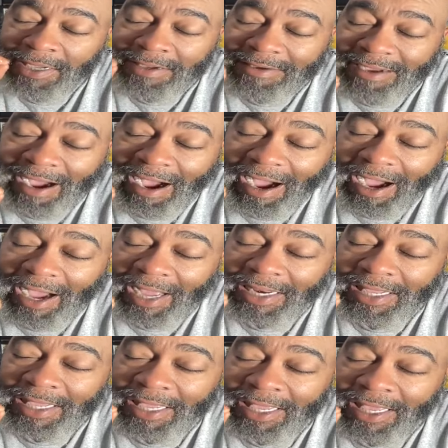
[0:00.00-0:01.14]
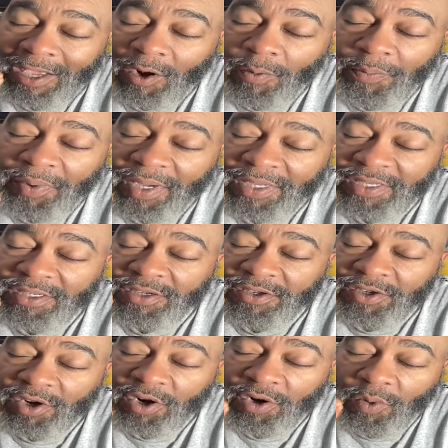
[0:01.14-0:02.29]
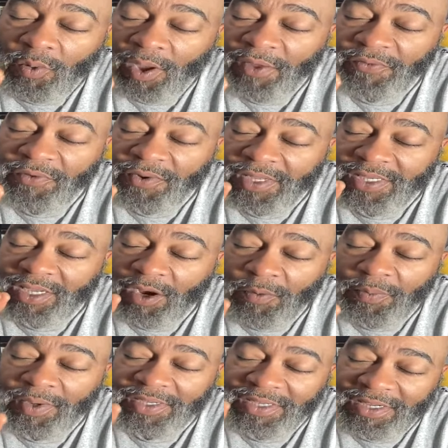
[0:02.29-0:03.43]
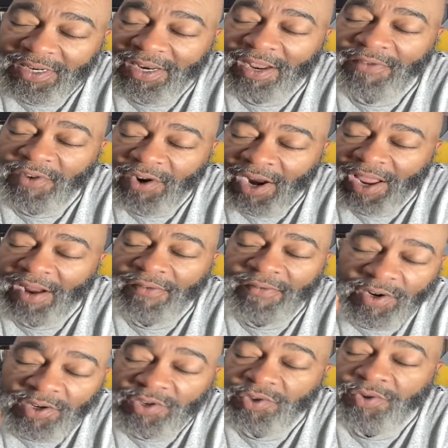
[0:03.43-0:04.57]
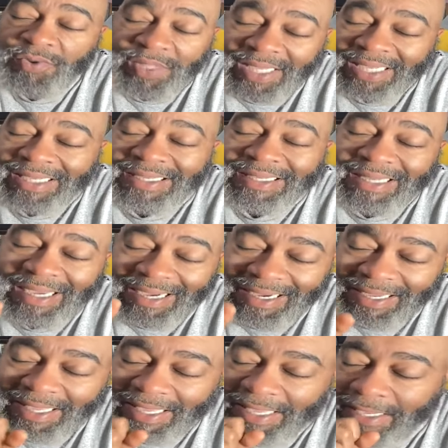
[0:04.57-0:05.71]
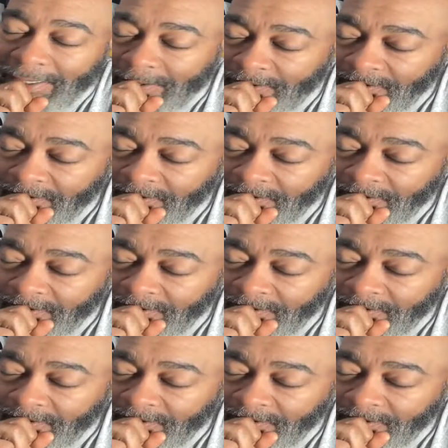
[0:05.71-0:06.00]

God, help us to turn away from this. Help us to never ever do this again.